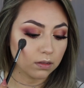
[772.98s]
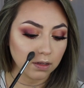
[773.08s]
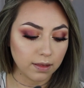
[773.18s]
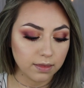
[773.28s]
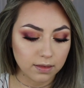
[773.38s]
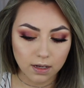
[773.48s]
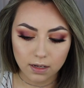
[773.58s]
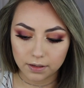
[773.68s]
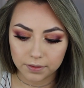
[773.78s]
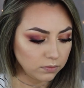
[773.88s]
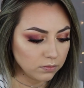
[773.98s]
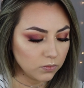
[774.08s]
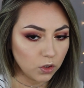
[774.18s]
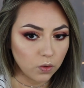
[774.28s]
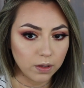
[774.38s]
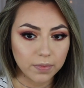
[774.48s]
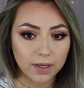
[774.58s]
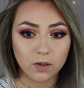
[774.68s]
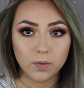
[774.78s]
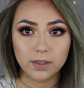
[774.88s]
and then going
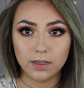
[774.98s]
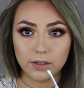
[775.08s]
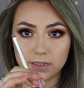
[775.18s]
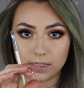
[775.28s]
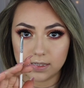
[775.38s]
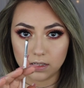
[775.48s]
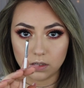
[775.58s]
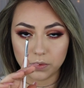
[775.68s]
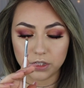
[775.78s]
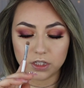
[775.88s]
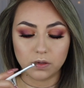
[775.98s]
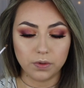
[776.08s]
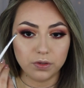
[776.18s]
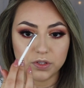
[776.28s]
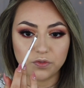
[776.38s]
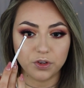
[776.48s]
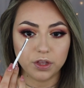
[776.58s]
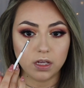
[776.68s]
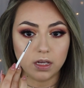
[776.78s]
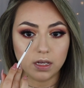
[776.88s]
back in with the little detailer brush that we used for
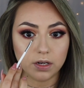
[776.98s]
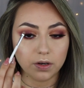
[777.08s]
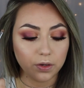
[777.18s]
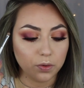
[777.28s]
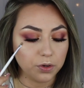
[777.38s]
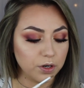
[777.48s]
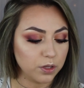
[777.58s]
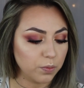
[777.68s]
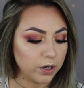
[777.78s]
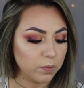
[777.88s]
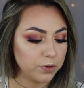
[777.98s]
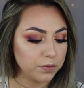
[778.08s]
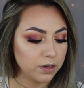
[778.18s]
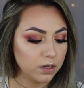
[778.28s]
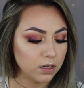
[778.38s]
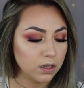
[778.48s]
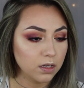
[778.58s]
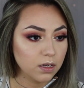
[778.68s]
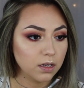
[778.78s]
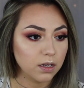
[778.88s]
the inner eye corner and the brow bone,
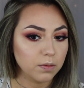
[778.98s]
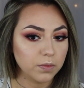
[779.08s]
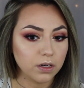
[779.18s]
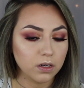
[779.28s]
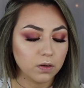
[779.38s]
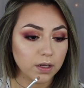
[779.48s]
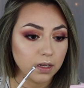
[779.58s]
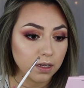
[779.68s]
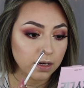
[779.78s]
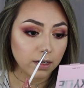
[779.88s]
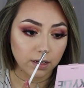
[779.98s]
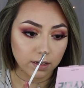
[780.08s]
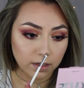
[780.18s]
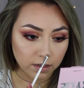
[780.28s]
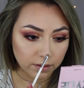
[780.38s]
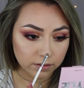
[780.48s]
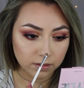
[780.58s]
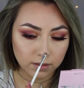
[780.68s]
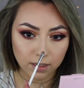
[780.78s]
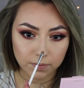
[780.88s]
I'm gonna go ahead and
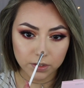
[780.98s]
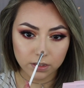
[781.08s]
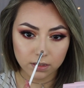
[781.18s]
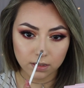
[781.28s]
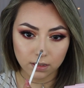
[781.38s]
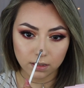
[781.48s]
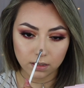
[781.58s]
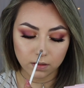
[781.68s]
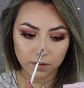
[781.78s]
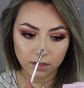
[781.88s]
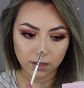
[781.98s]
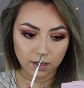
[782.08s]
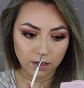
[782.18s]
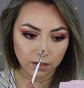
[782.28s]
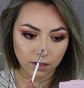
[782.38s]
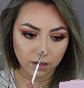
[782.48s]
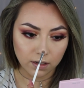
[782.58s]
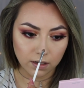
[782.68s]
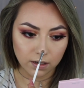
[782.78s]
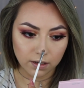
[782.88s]
dab just a little bit of that
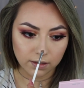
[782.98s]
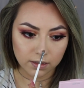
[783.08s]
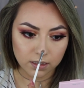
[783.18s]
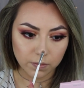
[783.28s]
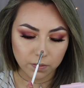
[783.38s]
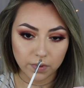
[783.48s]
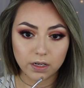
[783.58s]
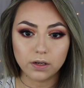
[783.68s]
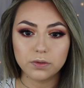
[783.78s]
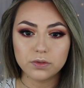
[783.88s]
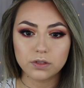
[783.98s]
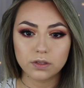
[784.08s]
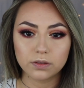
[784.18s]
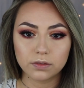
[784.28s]
on the tip of my nose